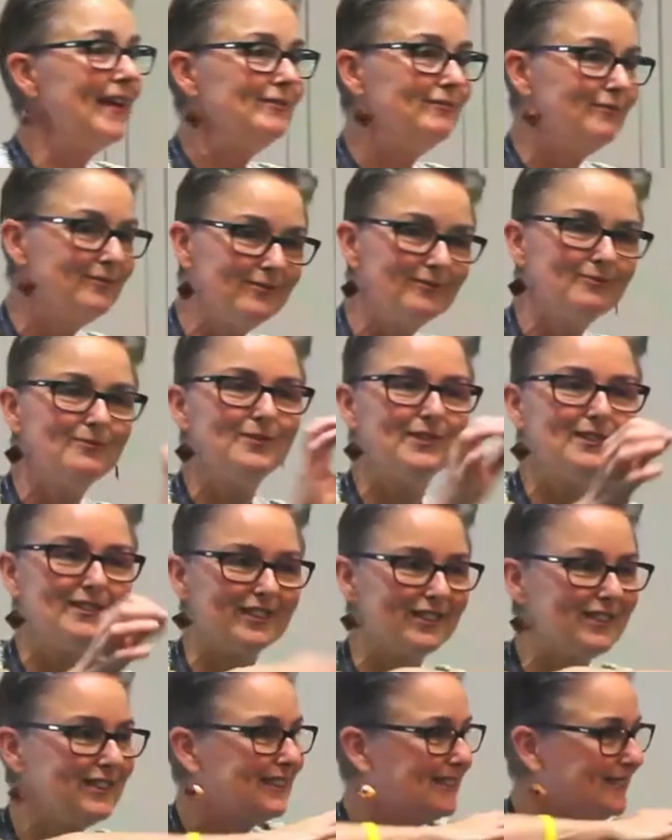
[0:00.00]
then
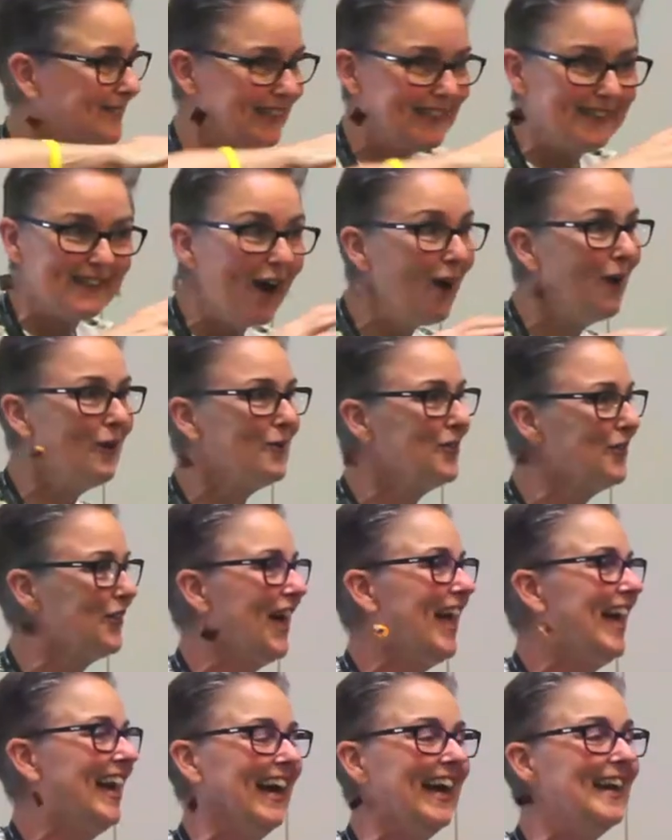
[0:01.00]
just did the whole thing.